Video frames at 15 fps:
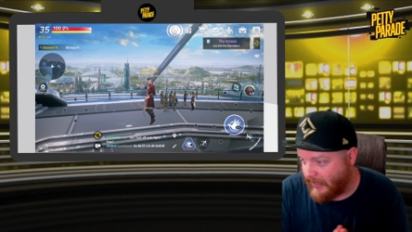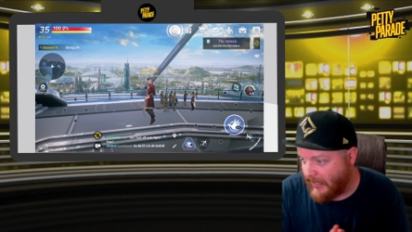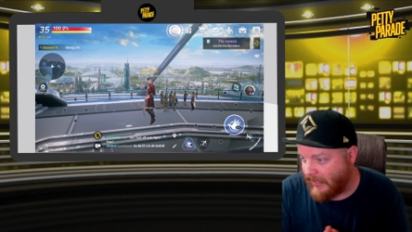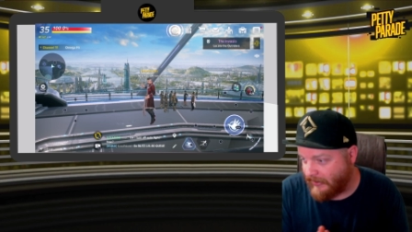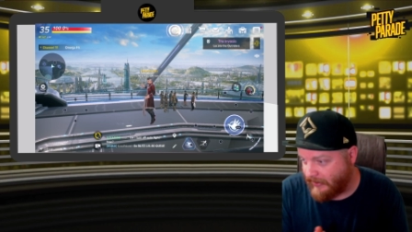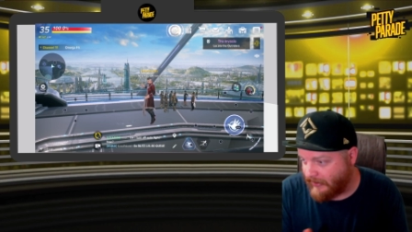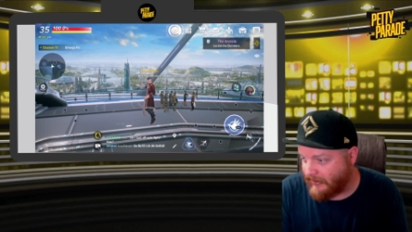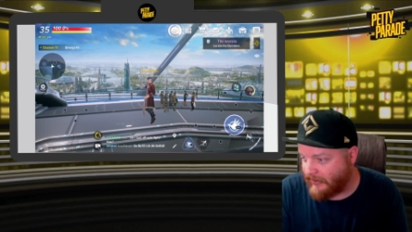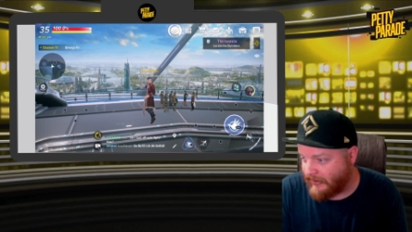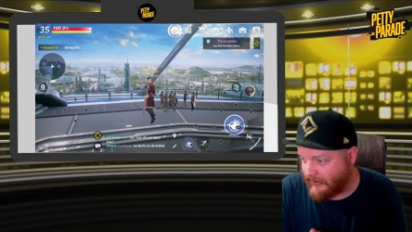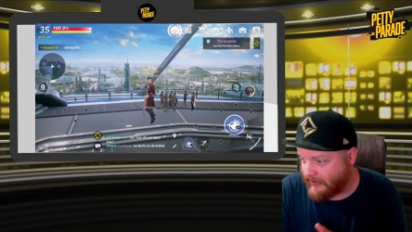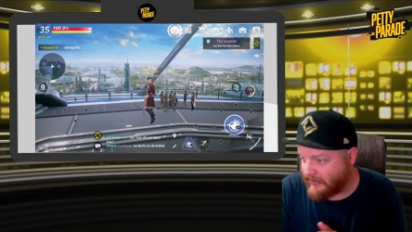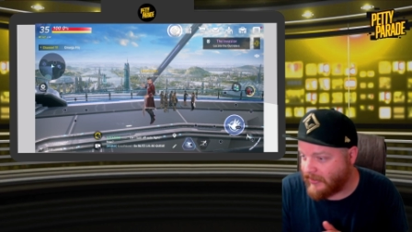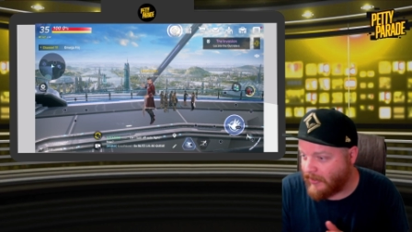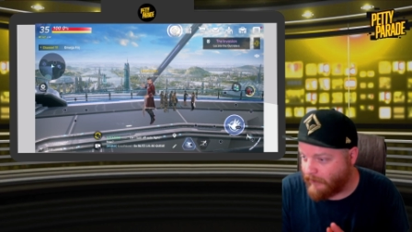edit it into
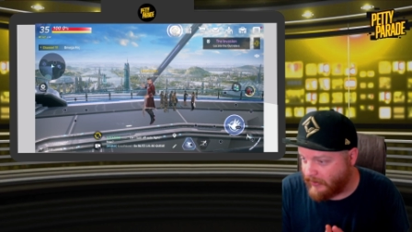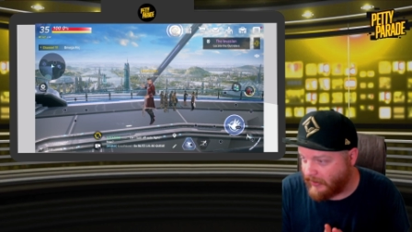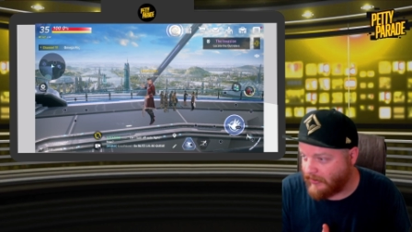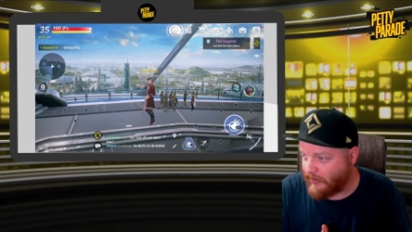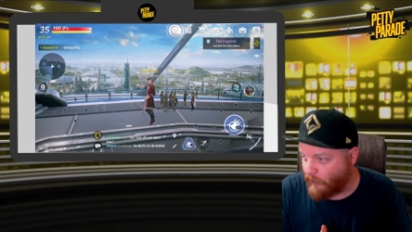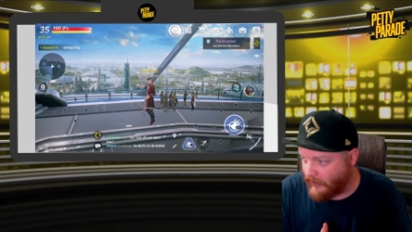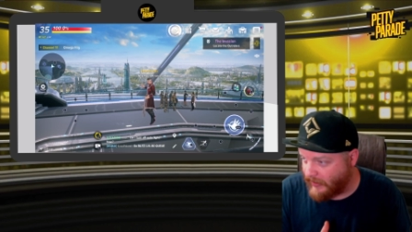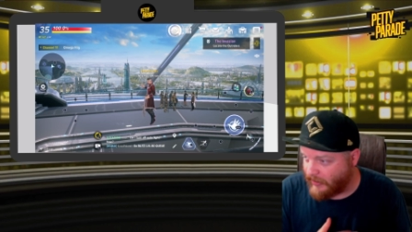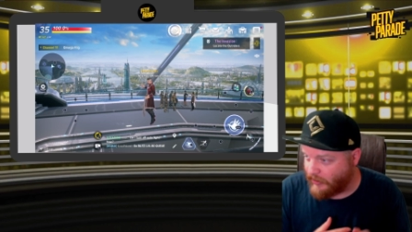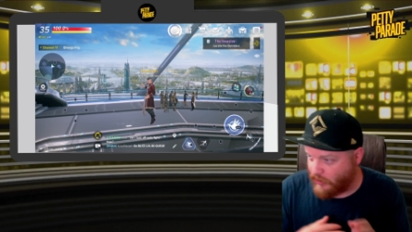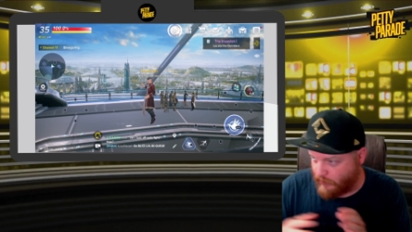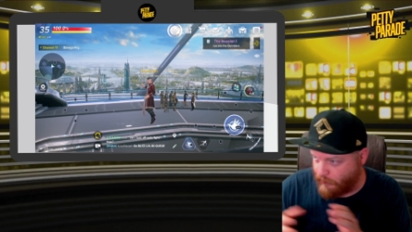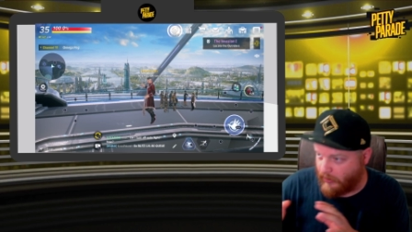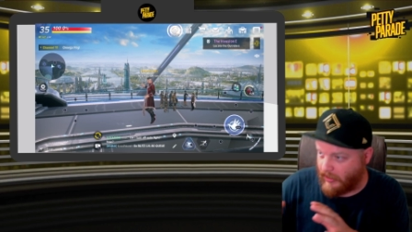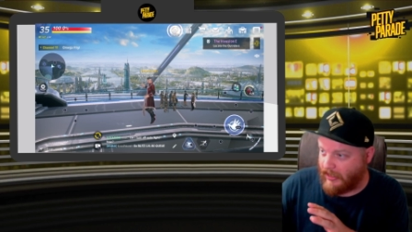something that we can
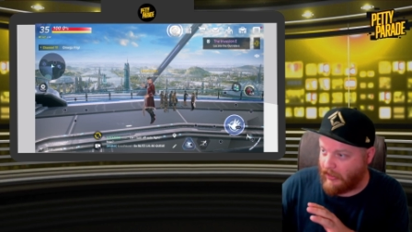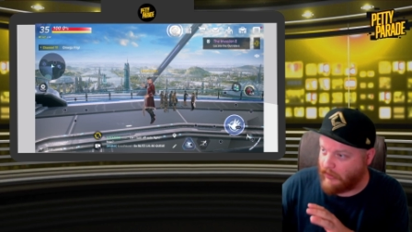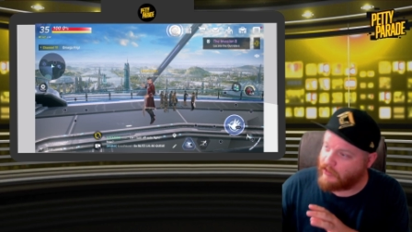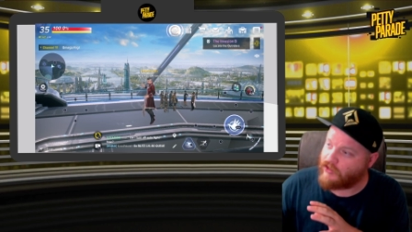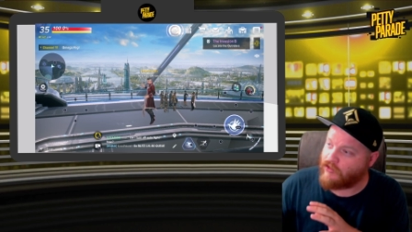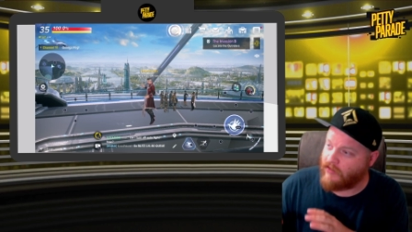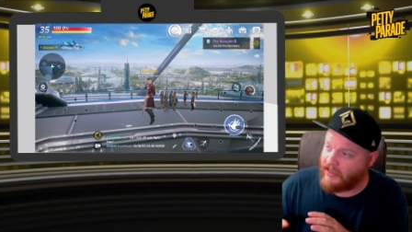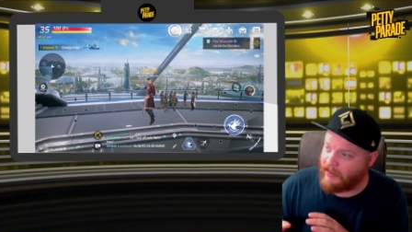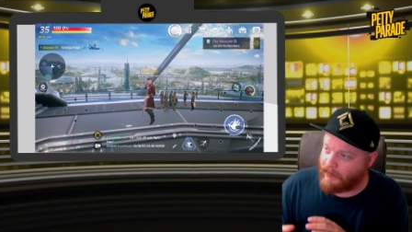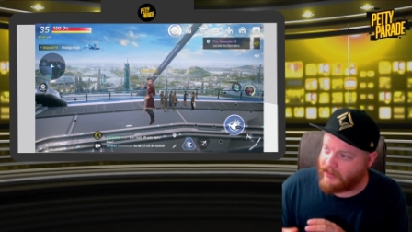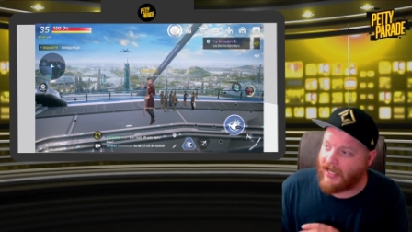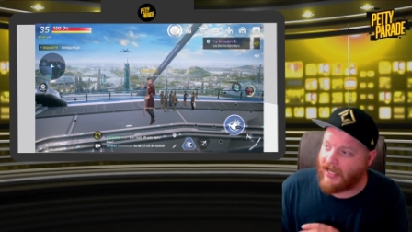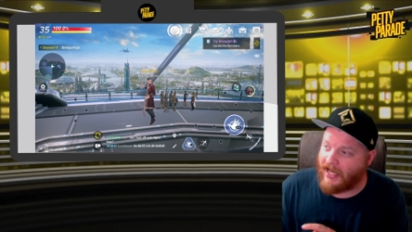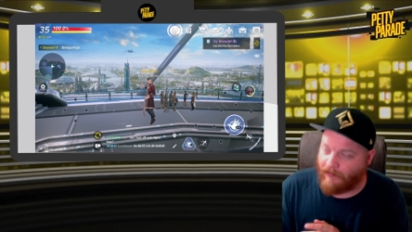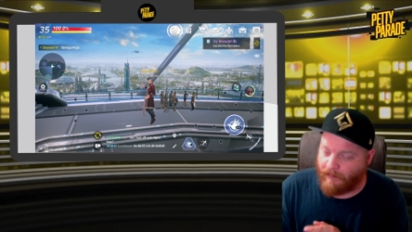just play on the screen
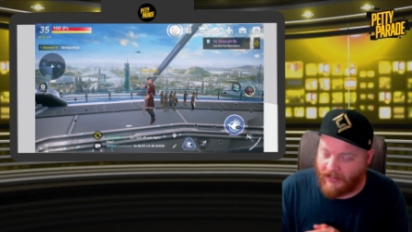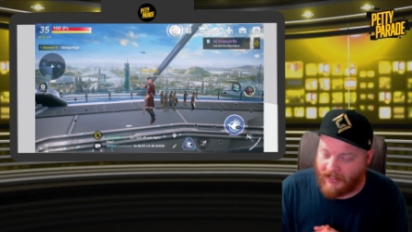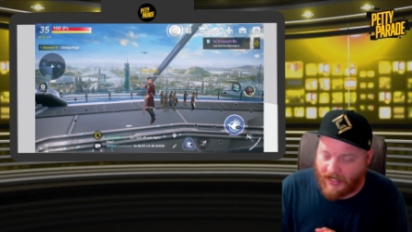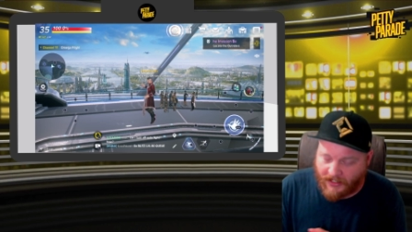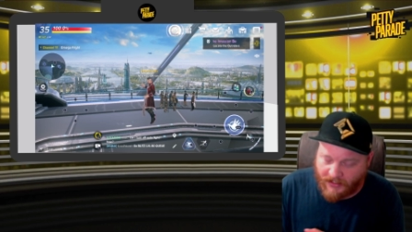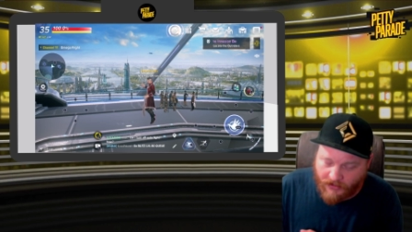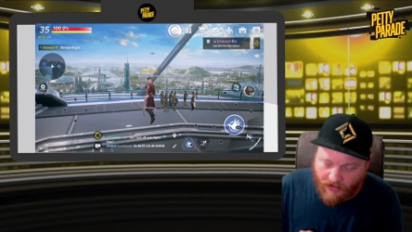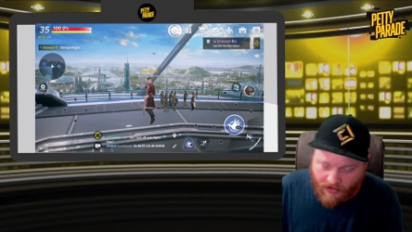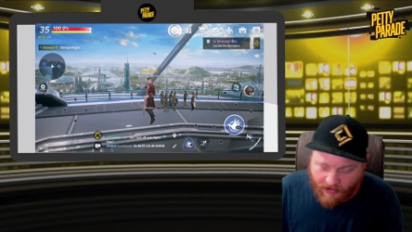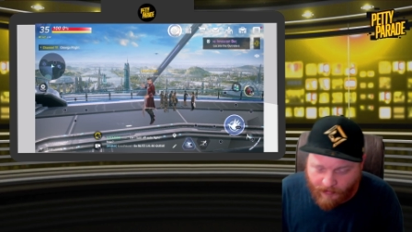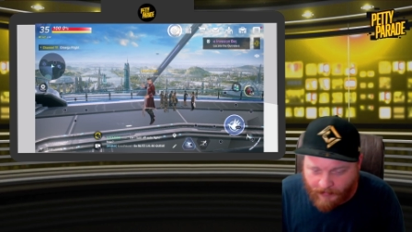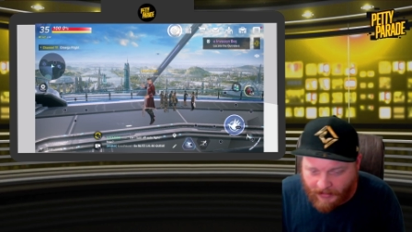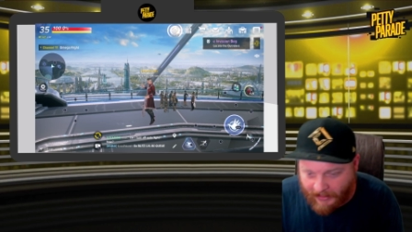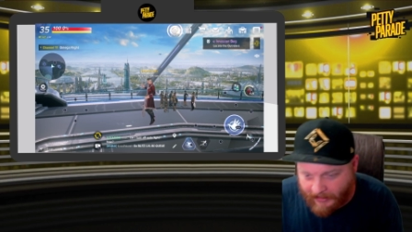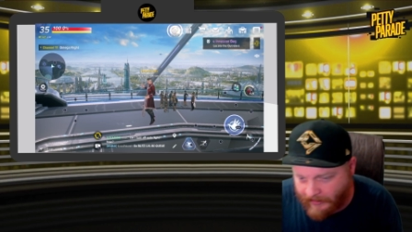beside me and I can talk
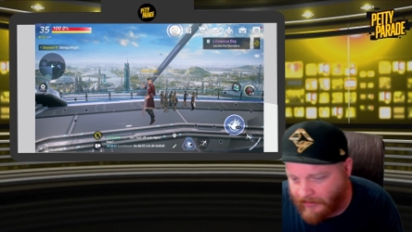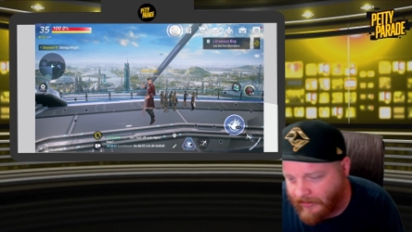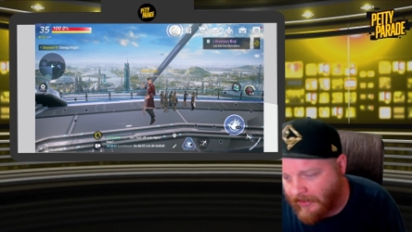about it.